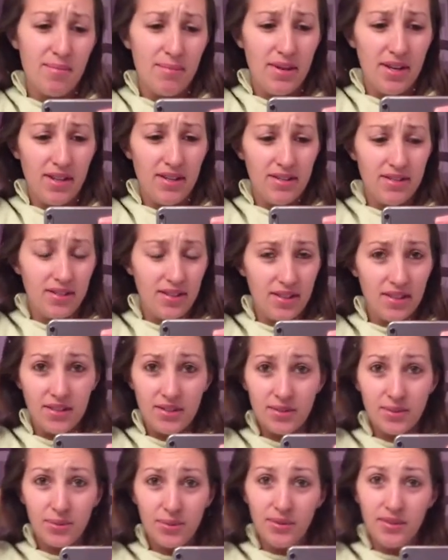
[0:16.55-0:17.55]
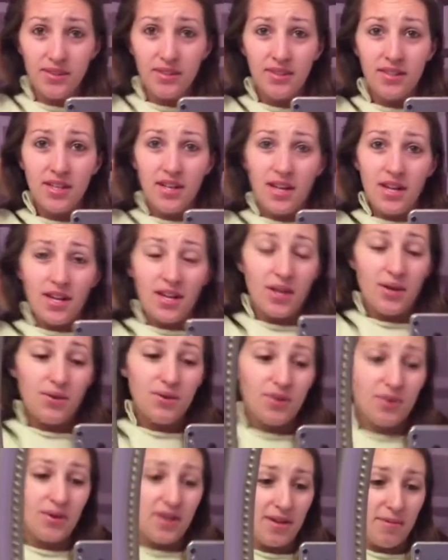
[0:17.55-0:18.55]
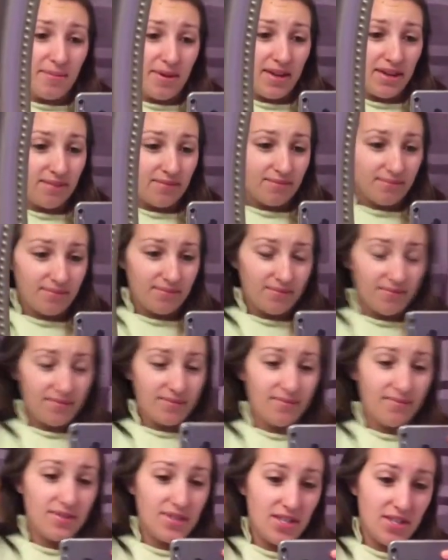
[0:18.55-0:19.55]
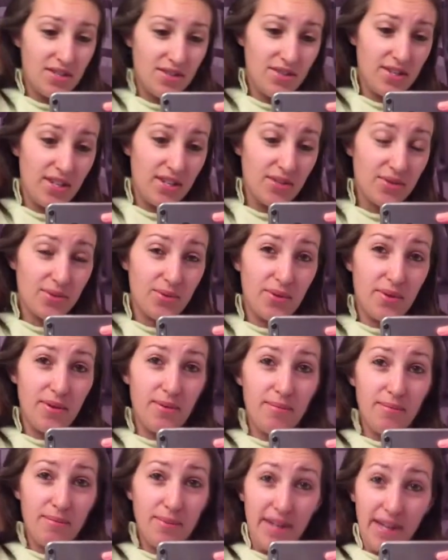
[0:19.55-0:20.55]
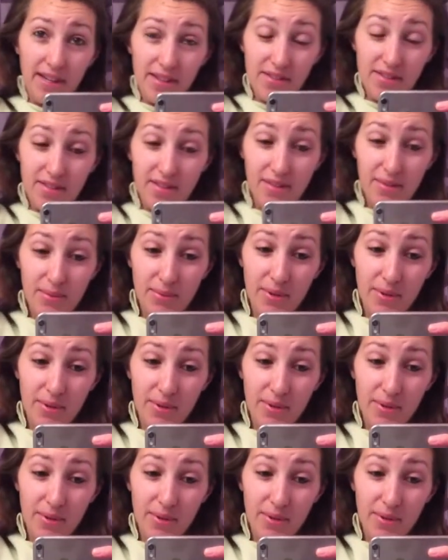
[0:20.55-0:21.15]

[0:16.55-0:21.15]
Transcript: and parents are at school. You know what I mean. Sister's at school, parents are at